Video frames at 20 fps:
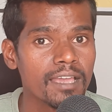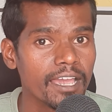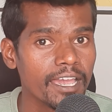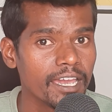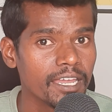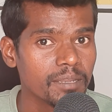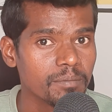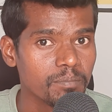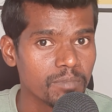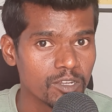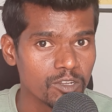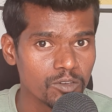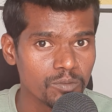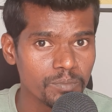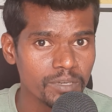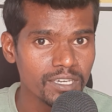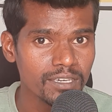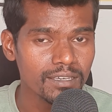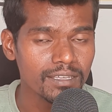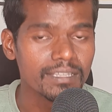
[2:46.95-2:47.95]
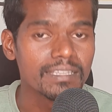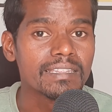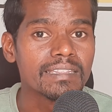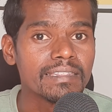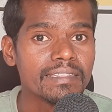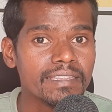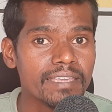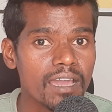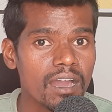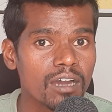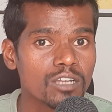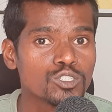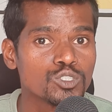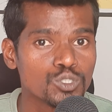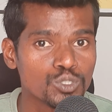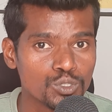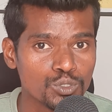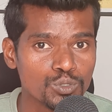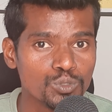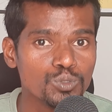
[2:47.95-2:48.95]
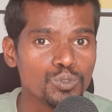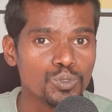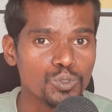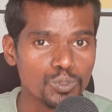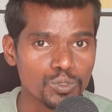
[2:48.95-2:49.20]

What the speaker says: and believe me, they are too